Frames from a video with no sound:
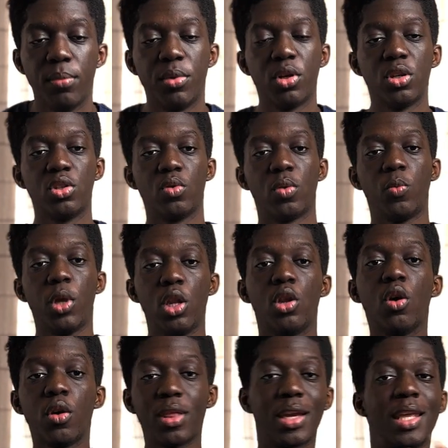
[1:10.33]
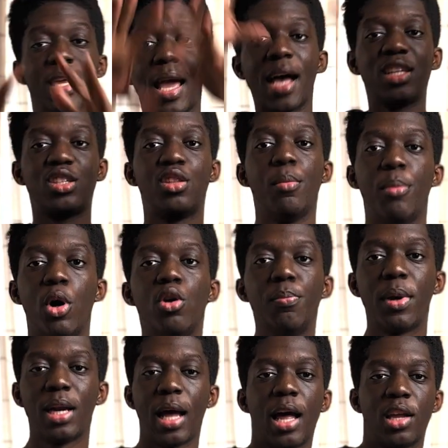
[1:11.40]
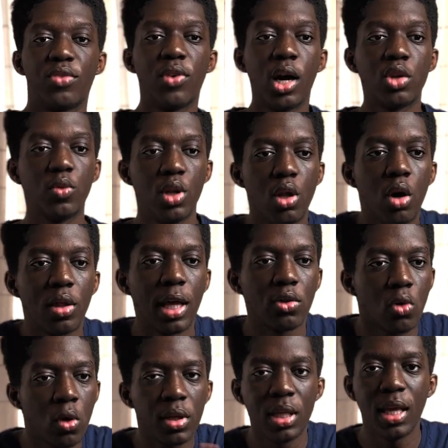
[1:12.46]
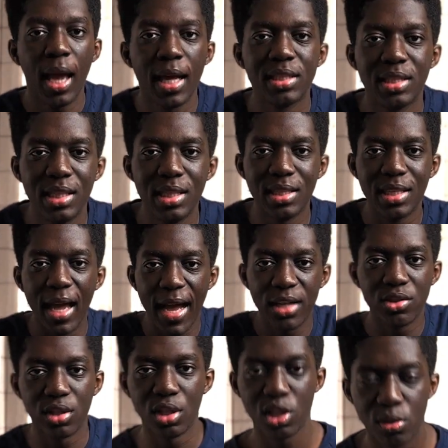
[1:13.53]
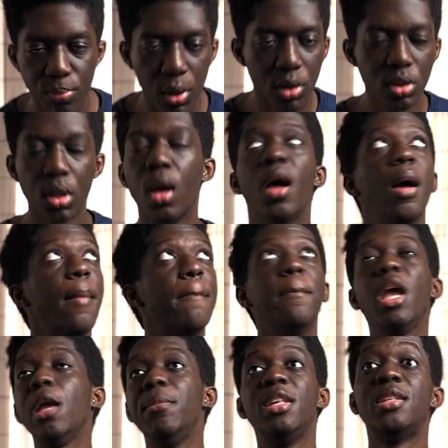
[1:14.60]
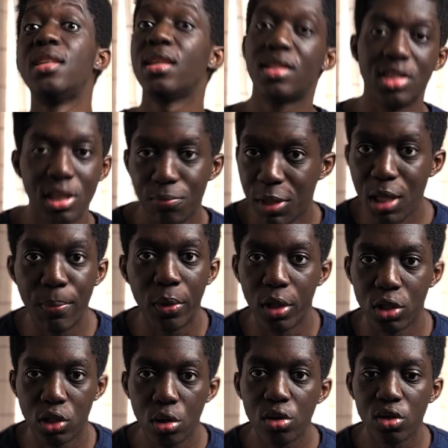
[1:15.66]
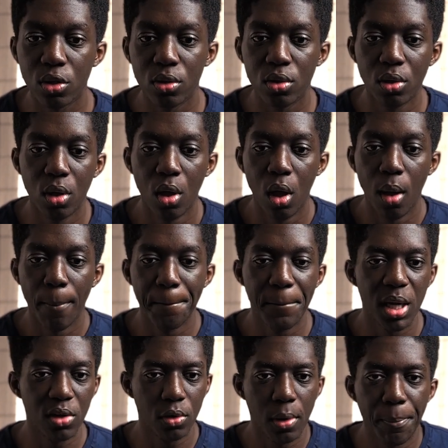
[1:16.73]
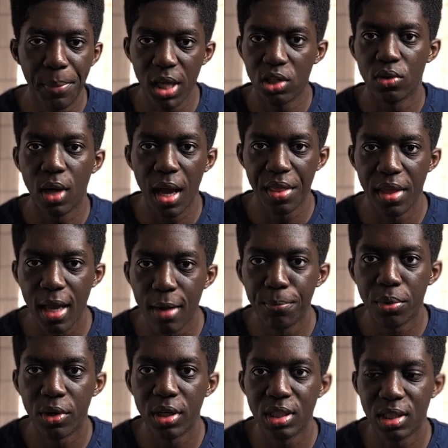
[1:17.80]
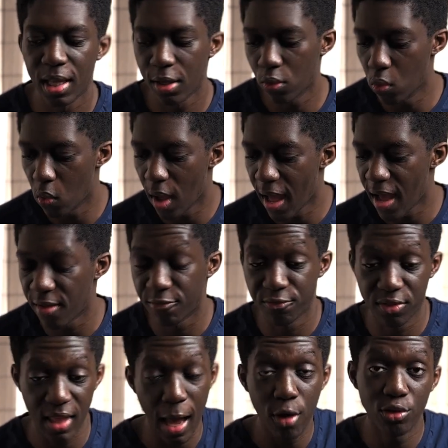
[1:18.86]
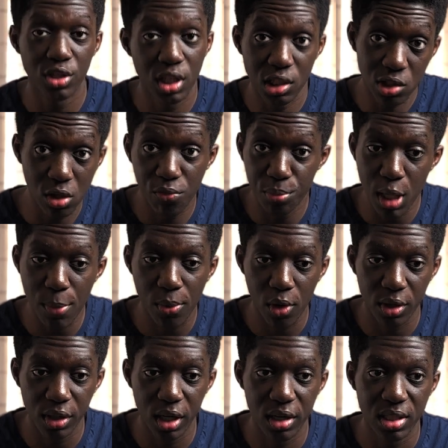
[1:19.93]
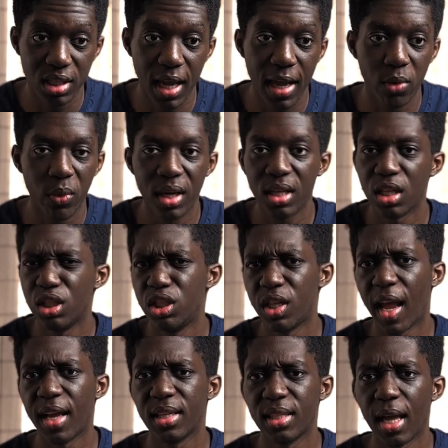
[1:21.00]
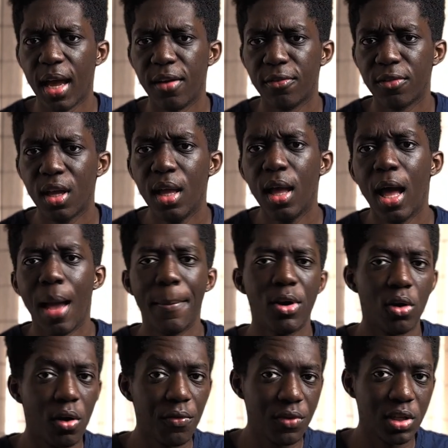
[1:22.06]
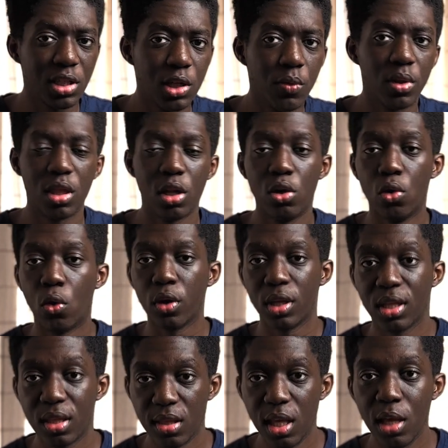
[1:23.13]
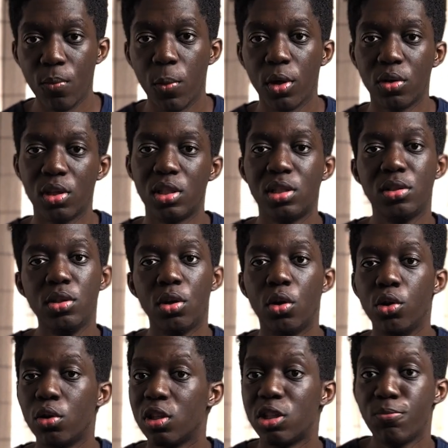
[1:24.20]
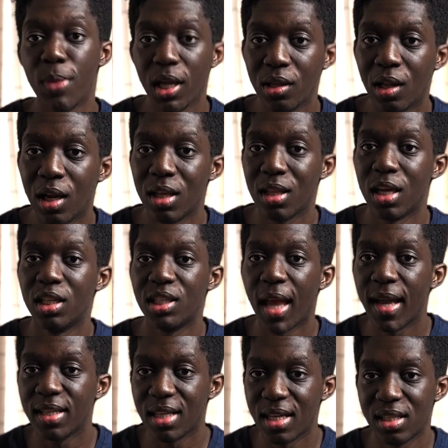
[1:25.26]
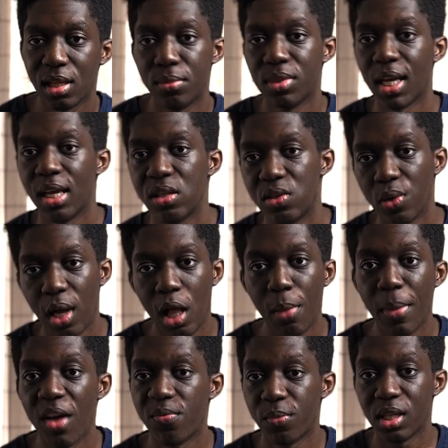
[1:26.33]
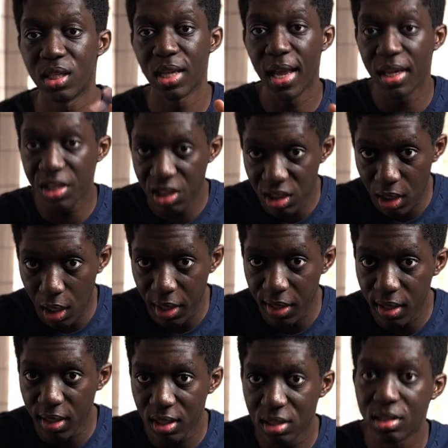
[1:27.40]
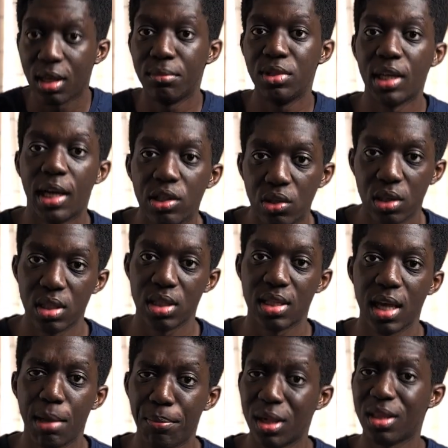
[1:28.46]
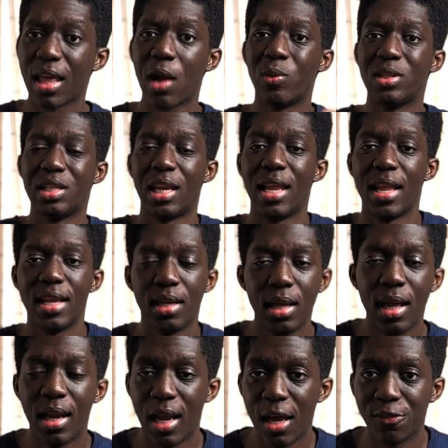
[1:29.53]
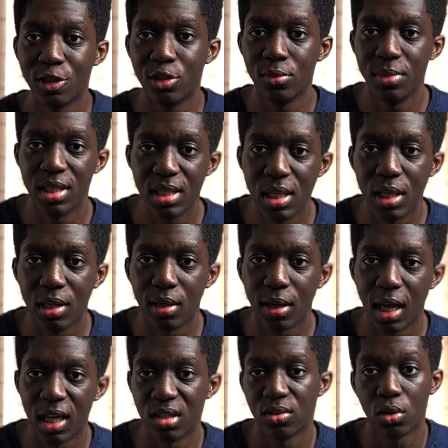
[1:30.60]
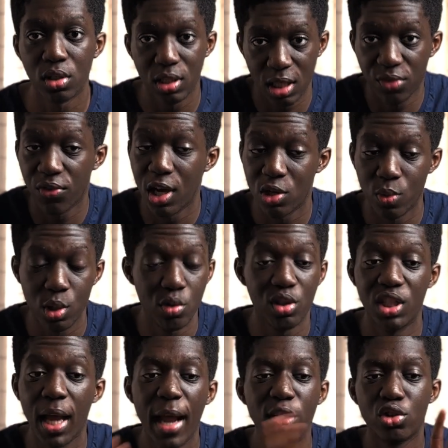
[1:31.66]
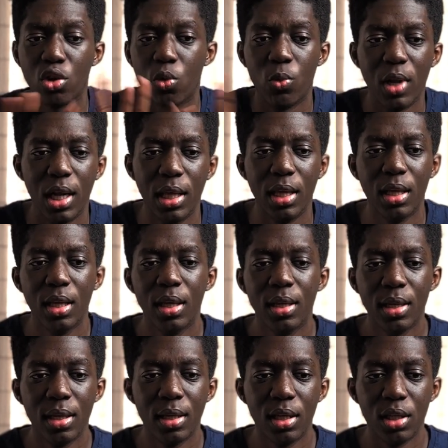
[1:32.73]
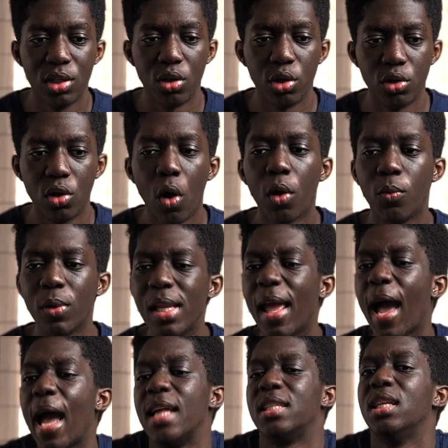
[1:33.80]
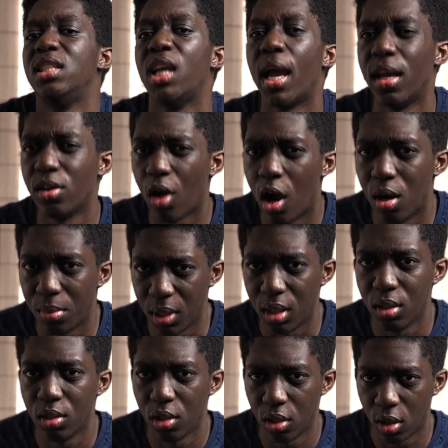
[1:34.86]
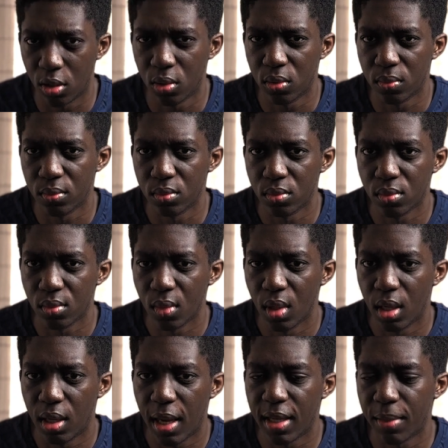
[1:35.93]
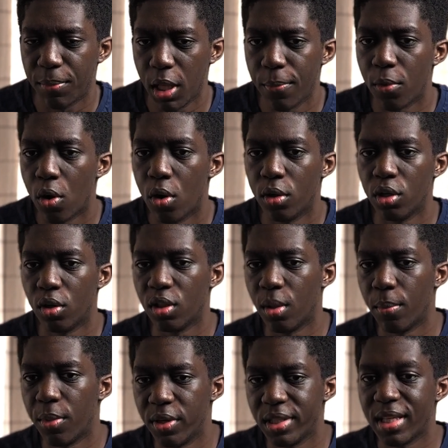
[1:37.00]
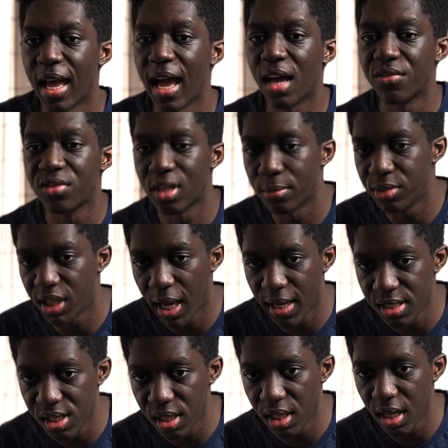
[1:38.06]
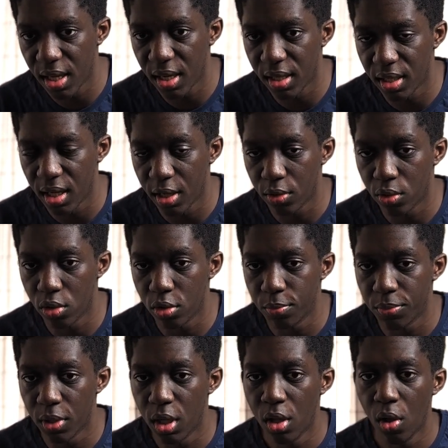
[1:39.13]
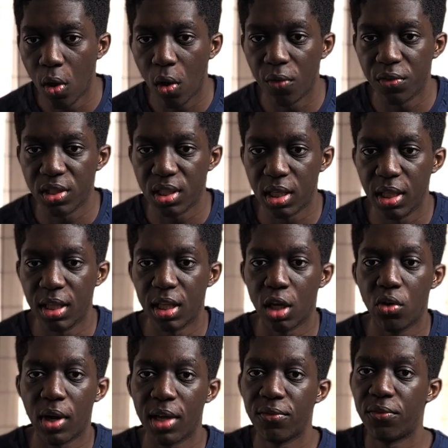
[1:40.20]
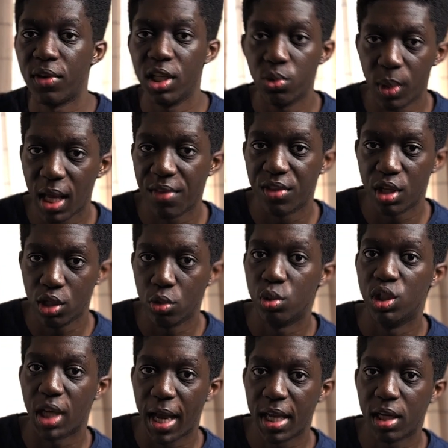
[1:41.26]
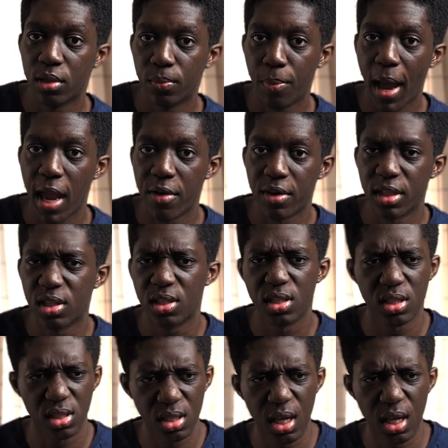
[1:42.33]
Because we know that he has the boat, but as far as we know, that's all he has. These guys on this boat, maybe 60 people in total. But compared to other emperors, like, who have thousands of people on their side, what does Shanks have? I mean, obviously with the Nordic theme, we could, you could speculate that Shanks has some ties to Elbaf, potentially some giants on his side, but that was left to be seen. Because as far as we knew, giants don't really, no one really has a giant army, Like, people, the Marines have some giants in their group. Obviously, in the Grand Fleet, we have the new giant pirates.